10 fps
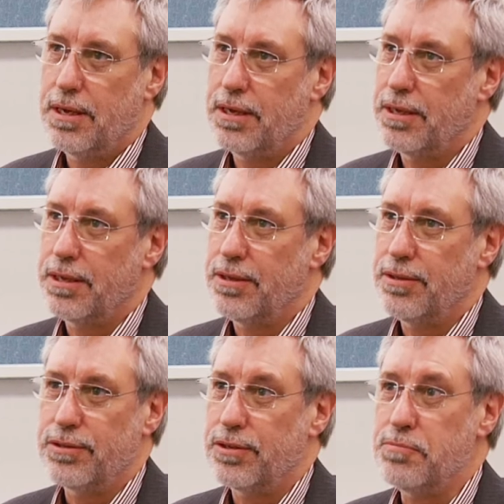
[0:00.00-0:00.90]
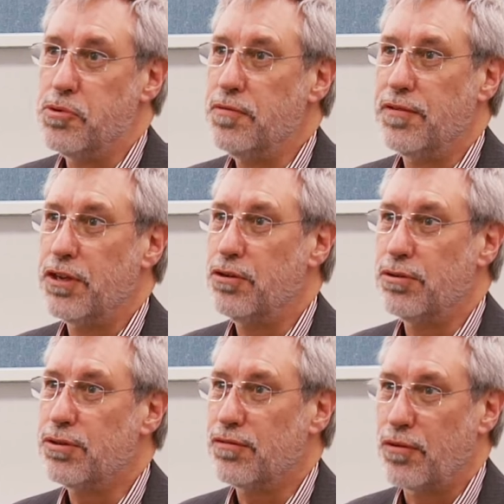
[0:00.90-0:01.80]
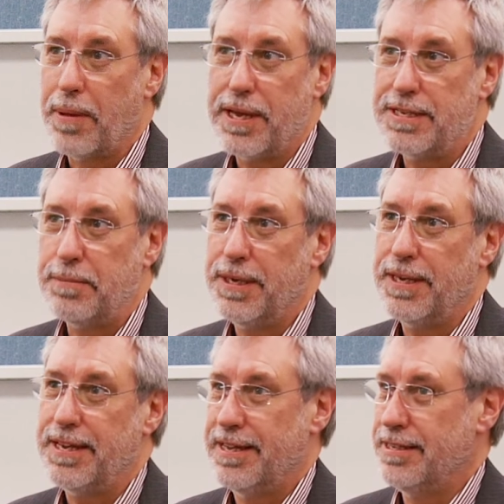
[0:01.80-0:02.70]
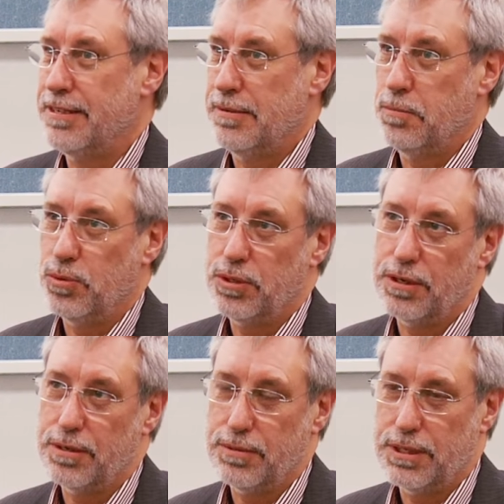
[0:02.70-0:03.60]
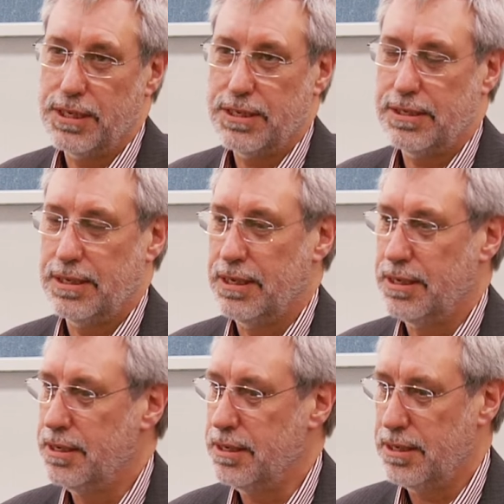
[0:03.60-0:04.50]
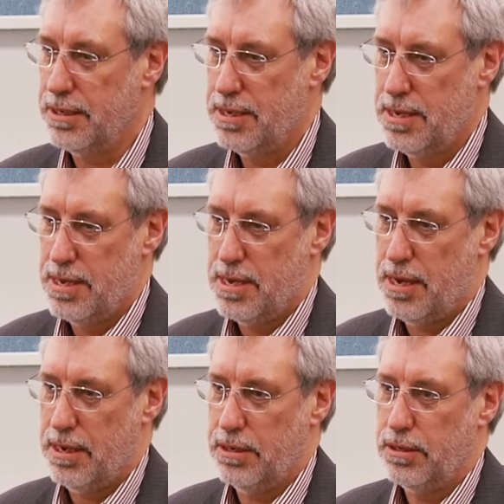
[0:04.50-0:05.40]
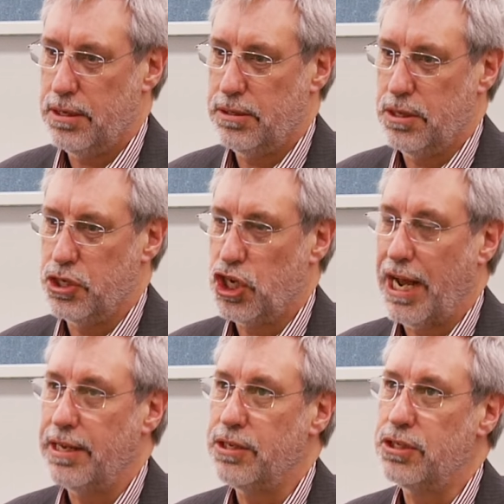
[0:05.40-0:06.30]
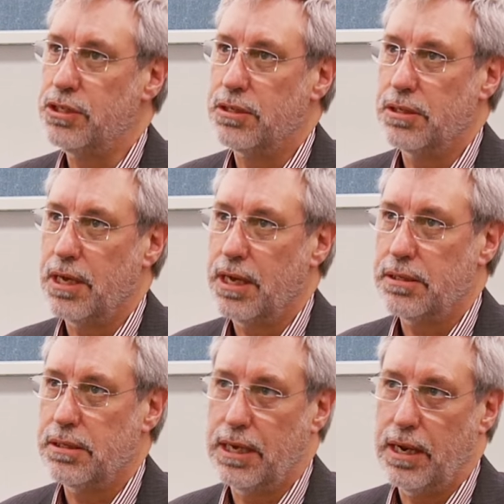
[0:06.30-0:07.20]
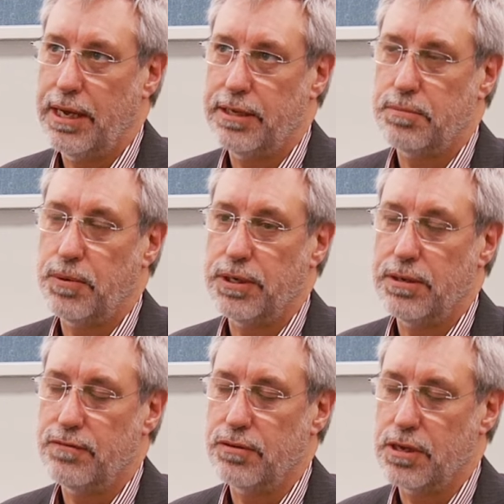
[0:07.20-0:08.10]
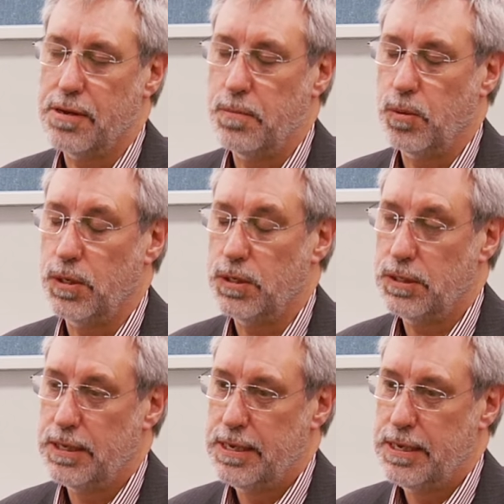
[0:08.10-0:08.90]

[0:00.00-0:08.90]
that are moving goods from A to B, in simple terms, yes, and the challenges that has by different companies,